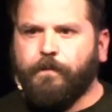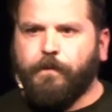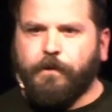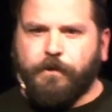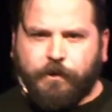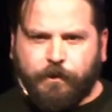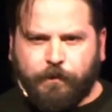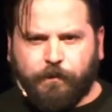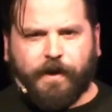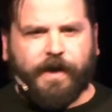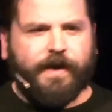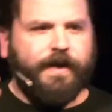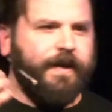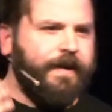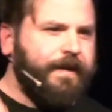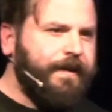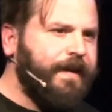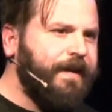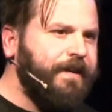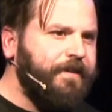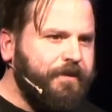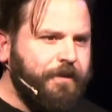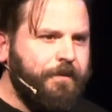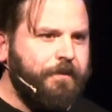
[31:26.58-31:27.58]
Would you
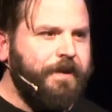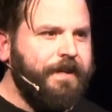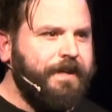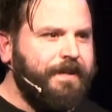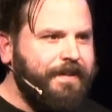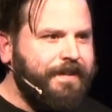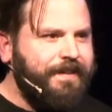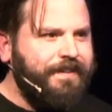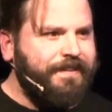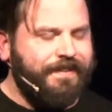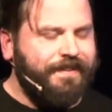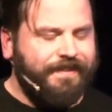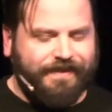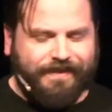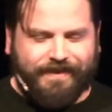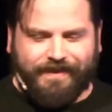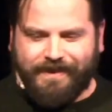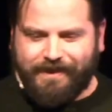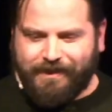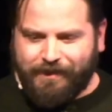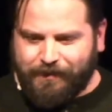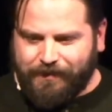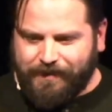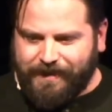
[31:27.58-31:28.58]
recognize your weakness
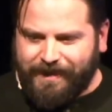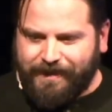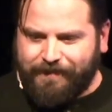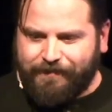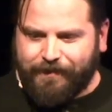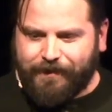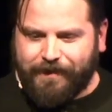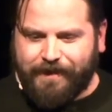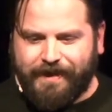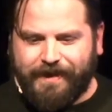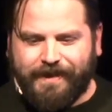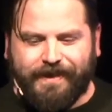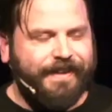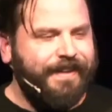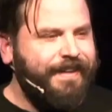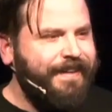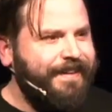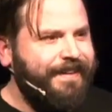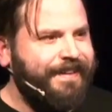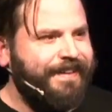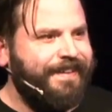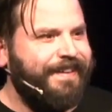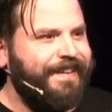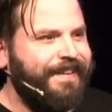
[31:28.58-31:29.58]
and your need for
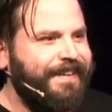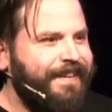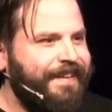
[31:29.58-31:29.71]
healing?